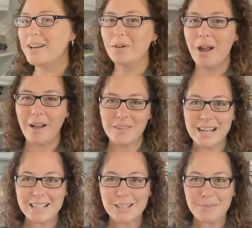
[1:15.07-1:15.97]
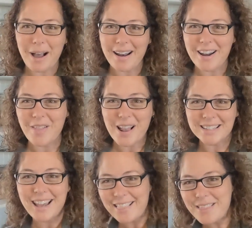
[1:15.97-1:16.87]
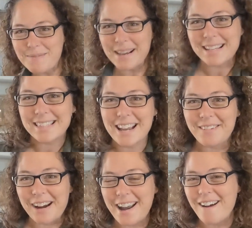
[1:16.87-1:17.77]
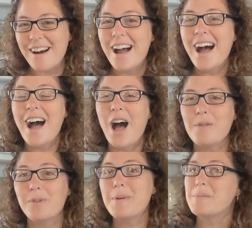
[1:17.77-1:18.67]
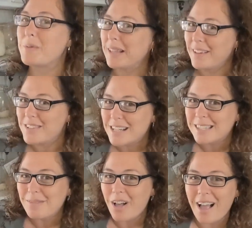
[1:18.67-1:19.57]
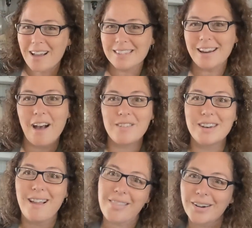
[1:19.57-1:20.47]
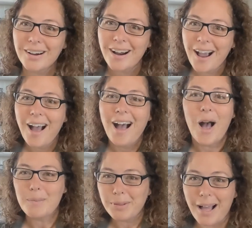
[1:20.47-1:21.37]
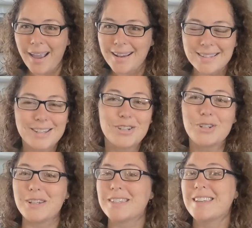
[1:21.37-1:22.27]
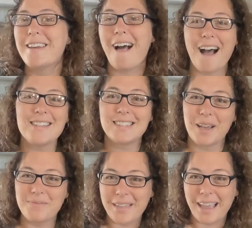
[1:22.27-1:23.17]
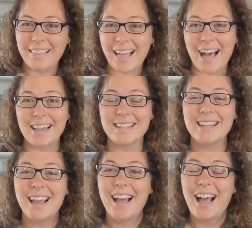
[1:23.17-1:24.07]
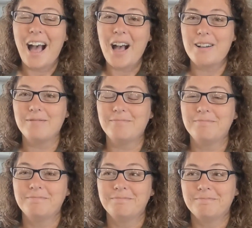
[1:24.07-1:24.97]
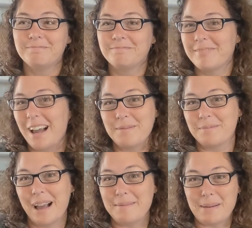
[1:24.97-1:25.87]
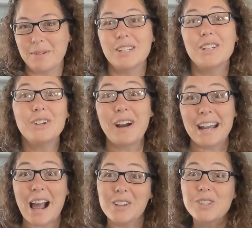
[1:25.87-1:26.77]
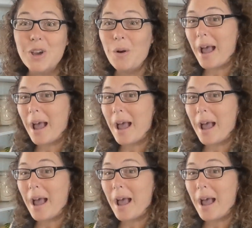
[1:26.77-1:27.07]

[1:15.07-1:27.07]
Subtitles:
don't have an Instapot. I know that's like the biggest thing right now. Remember, we live in a small house. To have another appliance is just not something that I'm able to do right now. So I